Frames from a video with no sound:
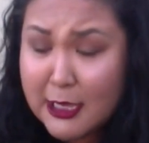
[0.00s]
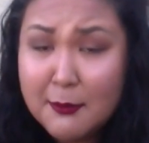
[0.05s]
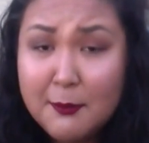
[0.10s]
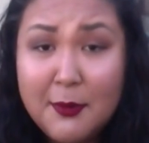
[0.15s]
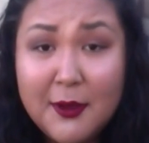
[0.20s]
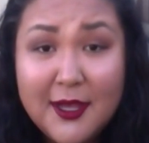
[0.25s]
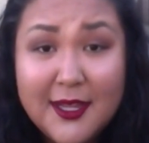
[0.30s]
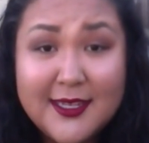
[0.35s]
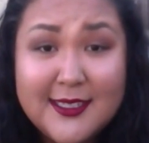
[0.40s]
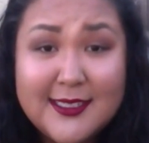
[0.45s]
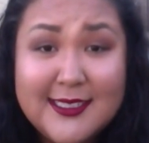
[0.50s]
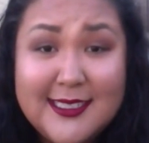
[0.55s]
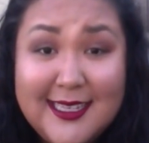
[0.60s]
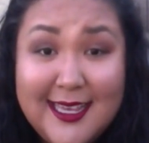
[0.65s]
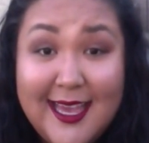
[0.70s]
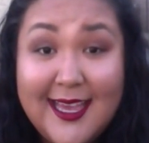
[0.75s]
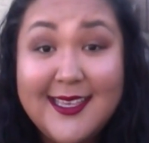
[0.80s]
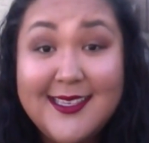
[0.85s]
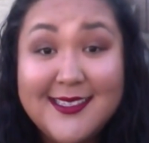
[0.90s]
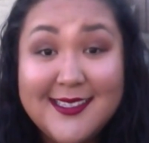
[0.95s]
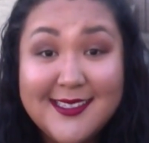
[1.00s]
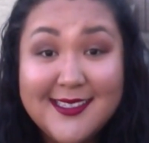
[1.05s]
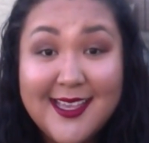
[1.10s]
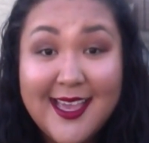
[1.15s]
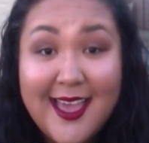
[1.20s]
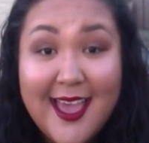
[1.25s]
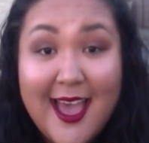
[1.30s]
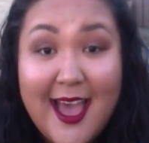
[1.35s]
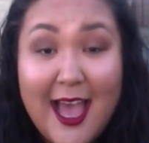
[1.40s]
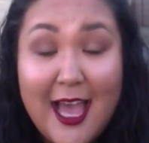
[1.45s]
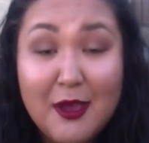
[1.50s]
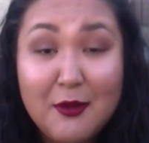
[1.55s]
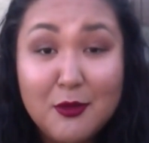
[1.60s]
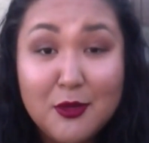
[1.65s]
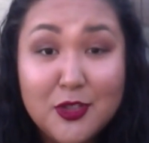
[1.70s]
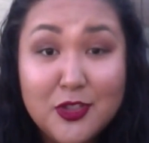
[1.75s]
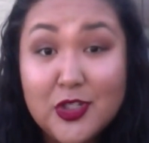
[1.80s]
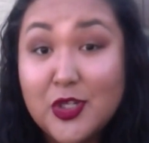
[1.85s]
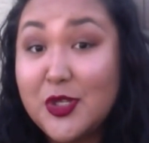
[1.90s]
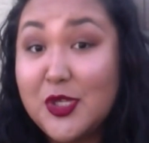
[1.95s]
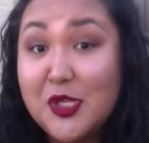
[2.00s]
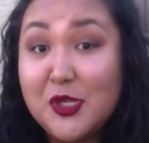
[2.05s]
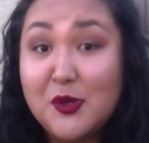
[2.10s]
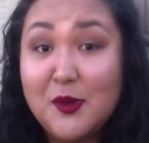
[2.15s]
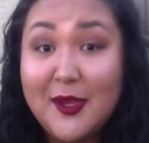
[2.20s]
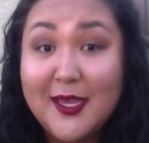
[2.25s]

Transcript: But yes, I will show you